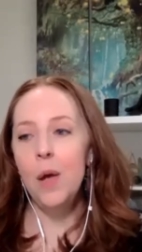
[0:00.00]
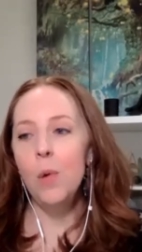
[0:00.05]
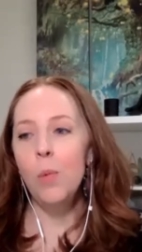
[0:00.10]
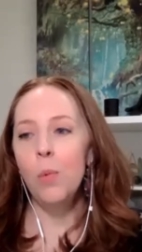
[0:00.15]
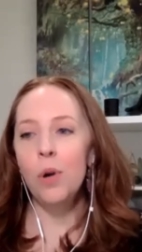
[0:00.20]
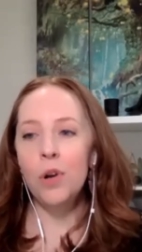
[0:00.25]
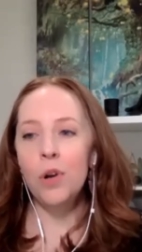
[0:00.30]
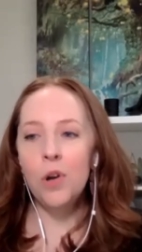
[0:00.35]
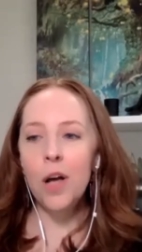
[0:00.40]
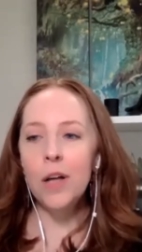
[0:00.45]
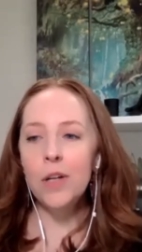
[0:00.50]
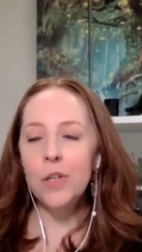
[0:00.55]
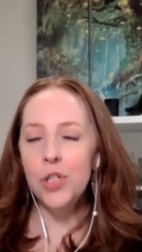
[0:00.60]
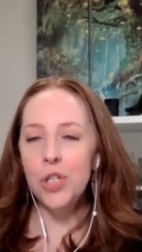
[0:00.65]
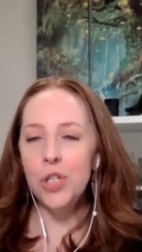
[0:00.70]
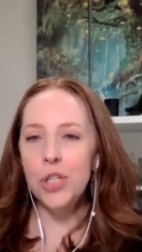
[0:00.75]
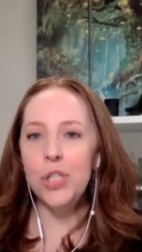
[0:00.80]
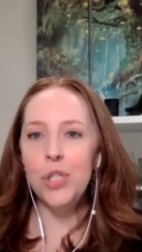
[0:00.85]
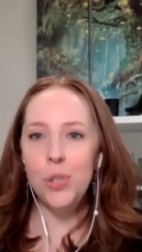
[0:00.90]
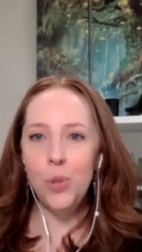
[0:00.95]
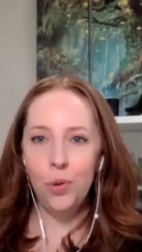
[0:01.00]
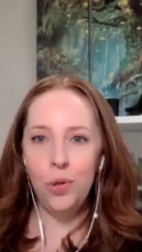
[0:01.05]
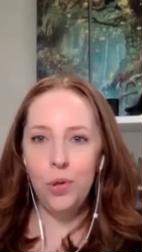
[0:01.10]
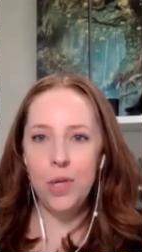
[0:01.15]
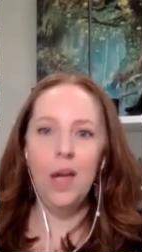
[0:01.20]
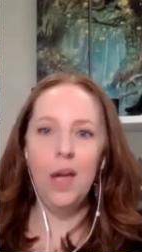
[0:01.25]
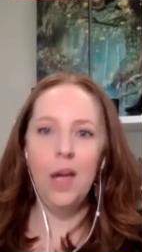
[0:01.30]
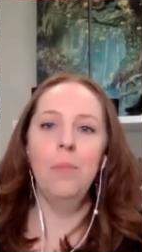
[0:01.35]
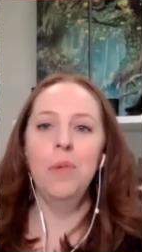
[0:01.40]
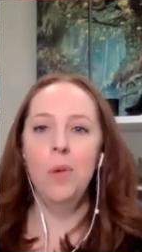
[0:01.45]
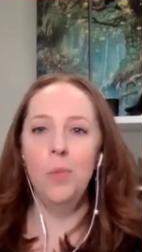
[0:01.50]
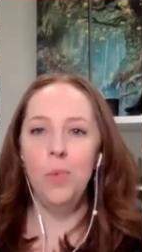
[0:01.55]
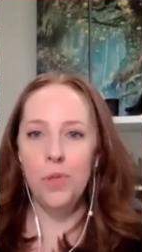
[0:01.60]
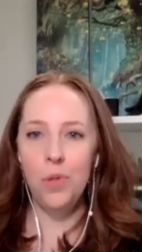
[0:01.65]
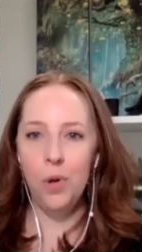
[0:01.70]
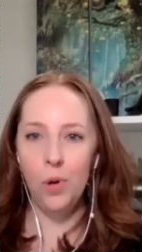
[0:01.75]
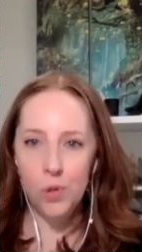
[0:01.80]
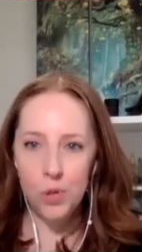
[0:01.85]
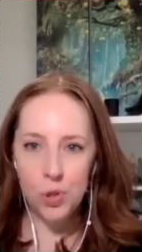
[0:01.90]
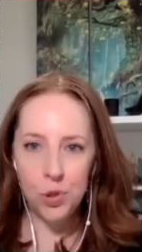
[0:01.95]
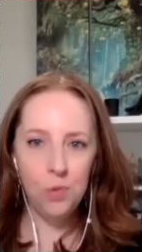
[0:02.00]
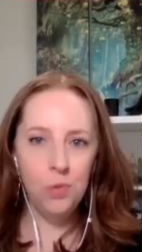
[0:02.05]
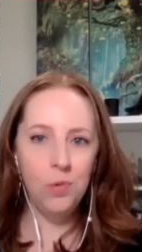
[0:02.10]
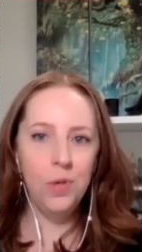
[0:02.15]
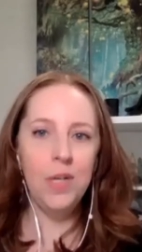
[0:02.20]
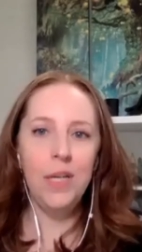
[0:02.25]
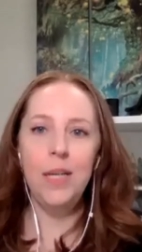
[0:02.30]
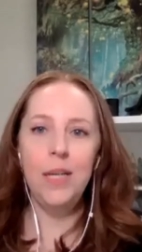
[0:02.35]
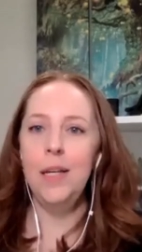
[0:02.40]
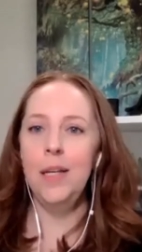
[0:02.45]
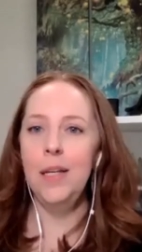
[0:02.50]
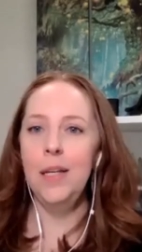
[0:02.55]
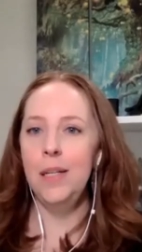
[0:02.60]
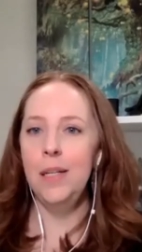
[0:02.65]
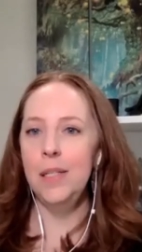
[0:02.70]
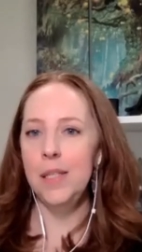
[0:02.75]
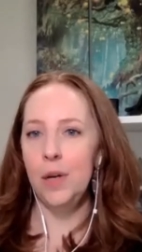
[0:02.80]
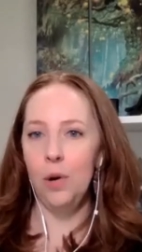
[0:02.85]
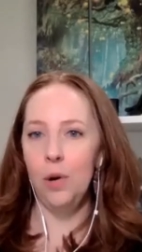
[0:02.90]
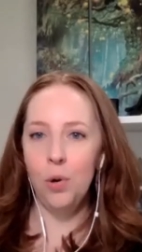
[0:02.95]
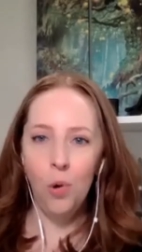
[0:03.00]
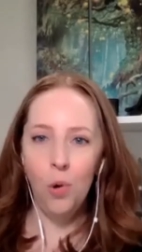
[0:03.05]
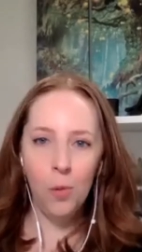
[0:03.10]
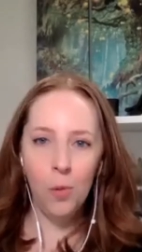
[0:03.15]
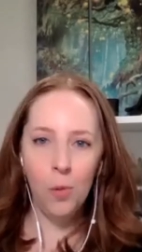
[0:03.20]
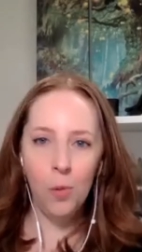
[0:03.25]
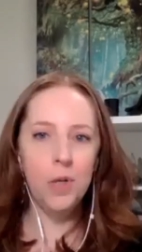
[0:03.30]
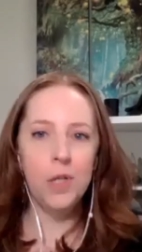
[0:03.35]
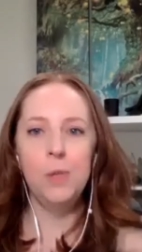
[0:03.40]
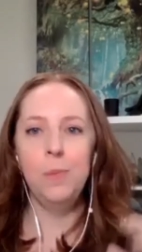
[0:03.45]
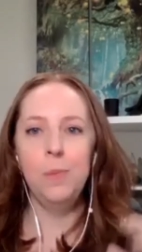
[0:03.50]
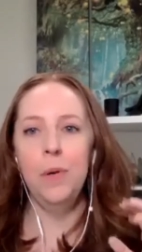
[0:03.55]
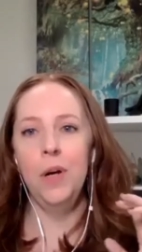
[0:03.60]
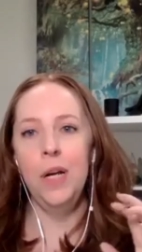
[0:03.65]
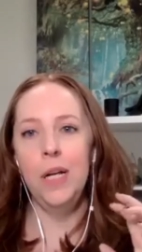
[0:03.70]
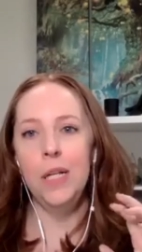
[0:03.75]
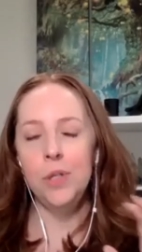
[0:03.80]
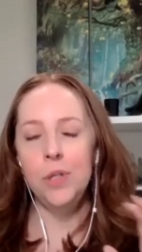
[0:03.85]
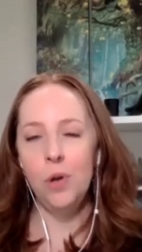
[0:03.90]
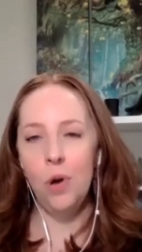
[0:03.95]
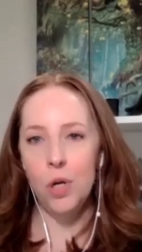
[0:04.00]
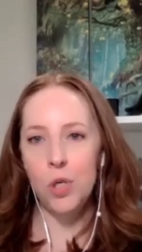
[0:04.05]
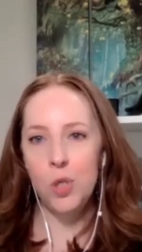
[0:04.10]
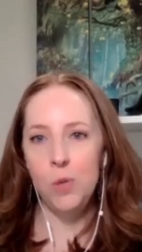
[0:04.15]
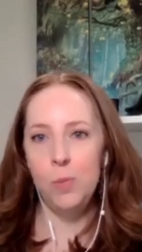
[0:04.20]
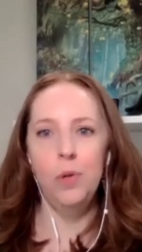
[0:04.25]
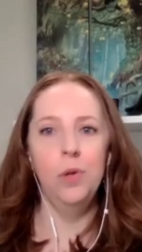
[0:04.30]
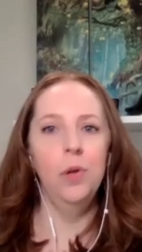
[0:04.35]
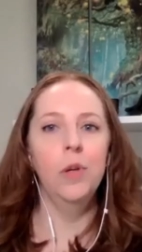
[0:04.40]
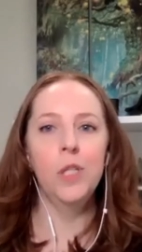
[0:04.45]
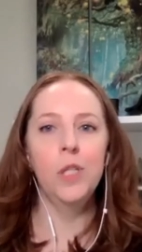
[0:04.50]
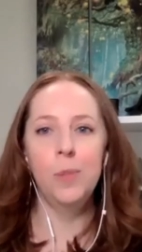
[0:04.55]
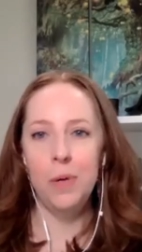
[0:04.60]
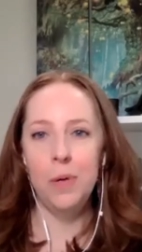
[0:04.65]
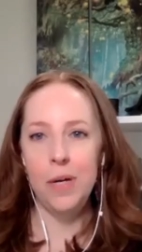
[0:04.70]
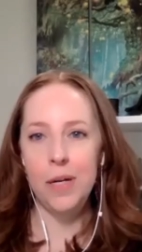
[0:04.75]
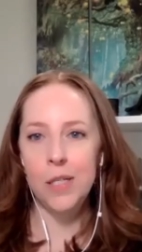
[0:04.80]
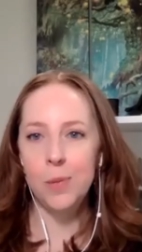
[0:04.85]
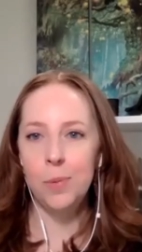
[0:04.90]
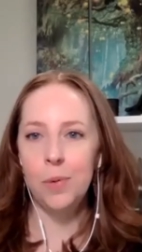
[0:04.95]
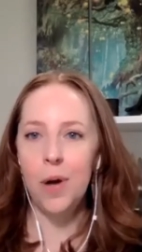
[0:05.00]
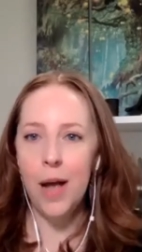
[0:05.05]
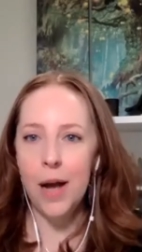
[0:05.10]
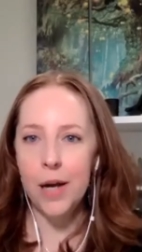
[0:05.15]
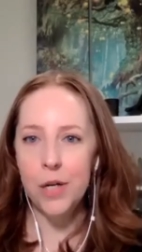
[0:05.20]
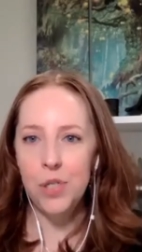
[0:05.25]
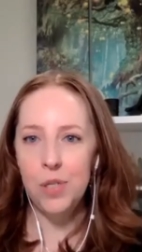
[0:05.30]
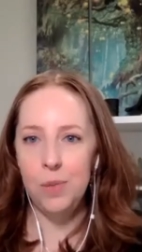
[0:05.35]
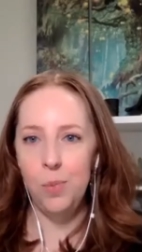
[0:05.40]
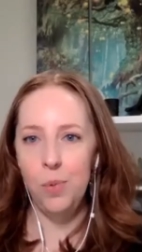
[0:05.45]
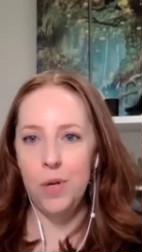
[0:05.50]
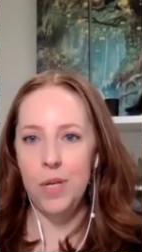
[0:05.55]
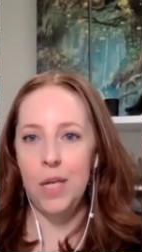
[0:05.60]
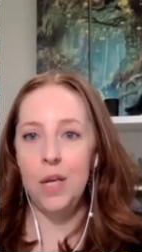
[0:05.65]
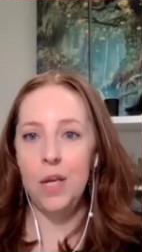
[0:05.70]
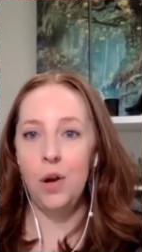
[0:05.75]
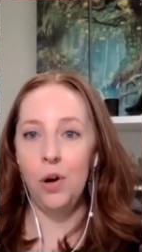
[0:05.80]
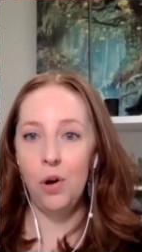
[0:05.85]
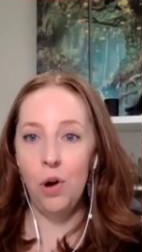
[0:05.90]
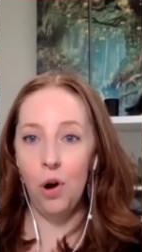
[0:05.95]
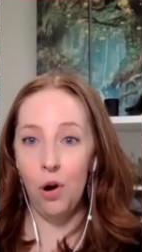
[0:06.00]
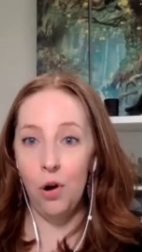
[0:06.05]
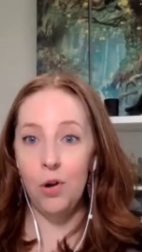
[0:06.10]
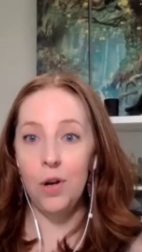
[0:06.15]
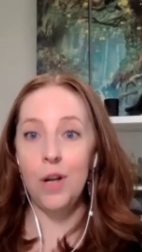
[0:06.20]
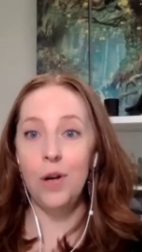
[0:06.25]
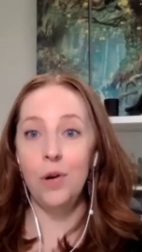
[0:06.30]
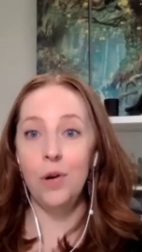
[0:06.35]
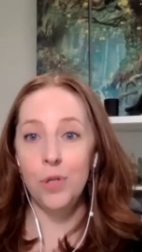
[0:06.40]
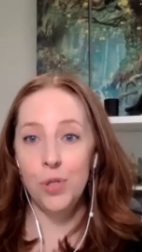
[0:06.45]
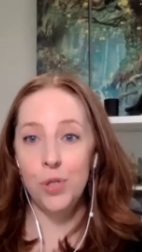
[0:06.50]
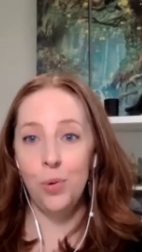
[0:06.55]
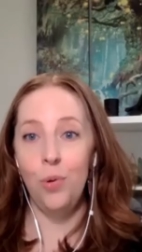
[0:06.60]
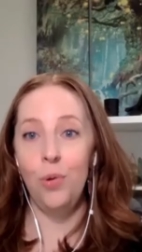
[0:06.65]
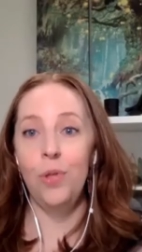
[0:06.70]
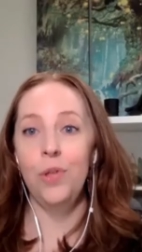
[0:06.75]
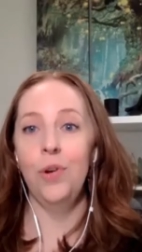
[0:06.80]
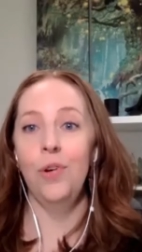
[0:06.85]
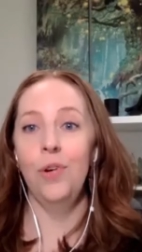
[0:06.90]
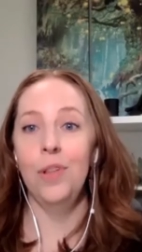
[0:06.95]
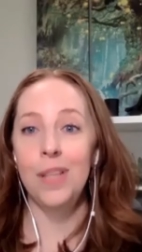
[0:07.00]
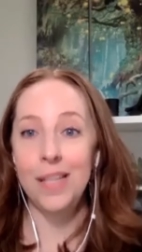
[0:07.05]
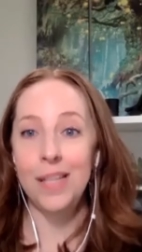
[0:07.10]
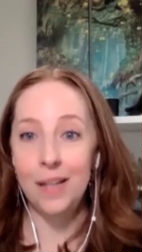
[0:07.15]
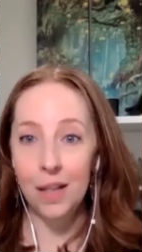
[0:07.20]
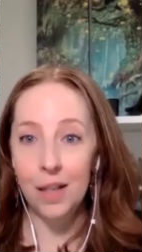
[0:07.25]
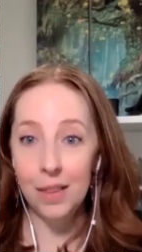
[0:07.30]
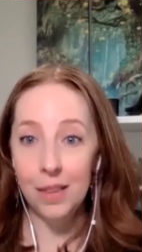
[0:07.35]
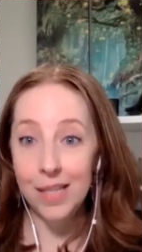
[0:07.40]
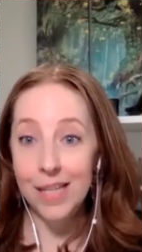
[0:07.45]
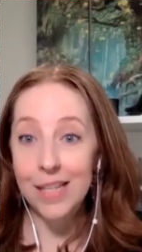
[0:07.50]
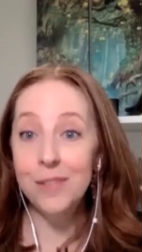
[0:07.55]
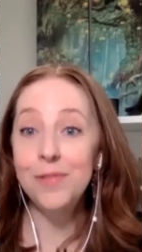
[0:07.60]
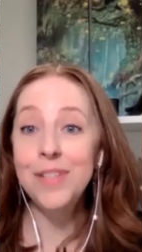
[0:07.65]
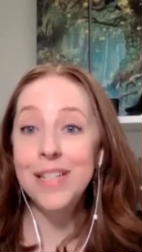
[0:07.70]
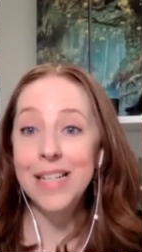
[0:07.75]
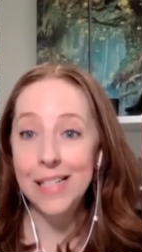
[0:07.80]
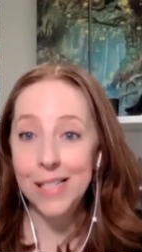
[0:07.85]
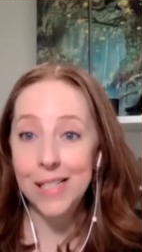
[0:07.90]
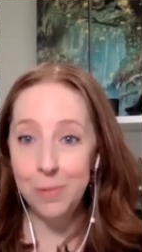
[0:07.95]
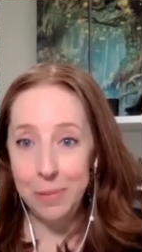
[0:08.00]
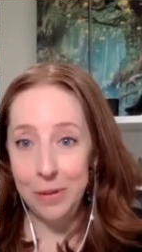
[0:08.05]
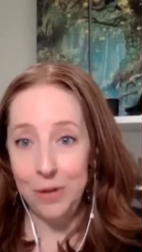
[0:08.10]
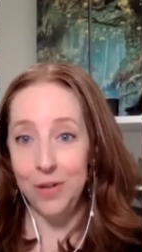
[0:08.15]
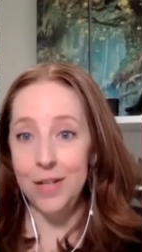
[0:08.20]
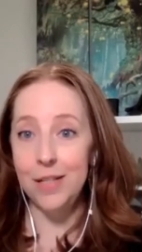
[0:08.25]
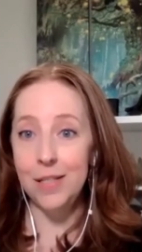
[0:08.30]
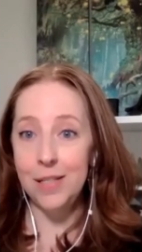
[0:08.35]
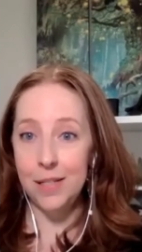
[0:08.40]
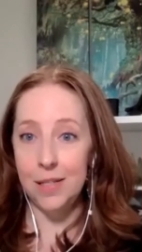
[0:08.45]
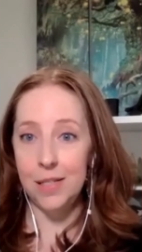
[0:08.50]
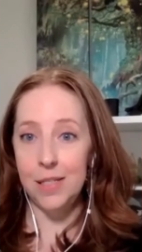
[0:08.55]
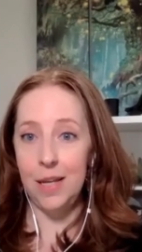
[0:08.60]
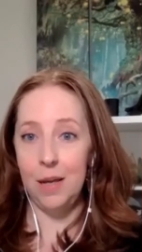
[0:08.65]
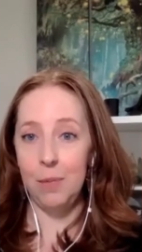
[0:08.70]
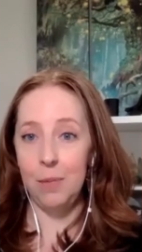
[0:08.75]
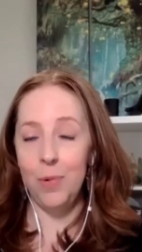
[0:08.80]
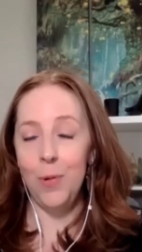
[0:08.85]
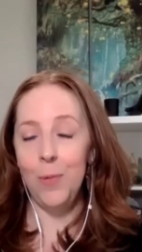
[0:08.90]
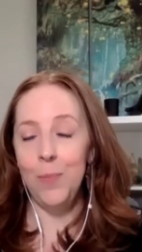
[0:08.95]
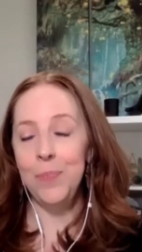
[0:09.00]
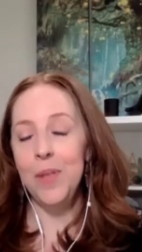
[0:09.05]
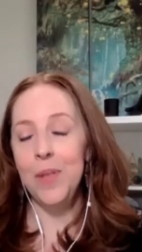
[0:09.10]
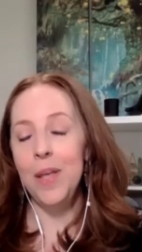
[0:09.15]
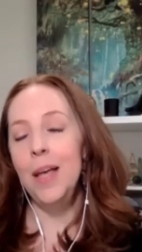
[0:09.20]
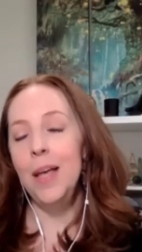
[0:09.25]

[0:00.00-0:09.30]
We're not just solely coming with our degrees and our corporate experience or entrepreneurial experience. We're actually bringing our heart and our soul and our lived experience to the table.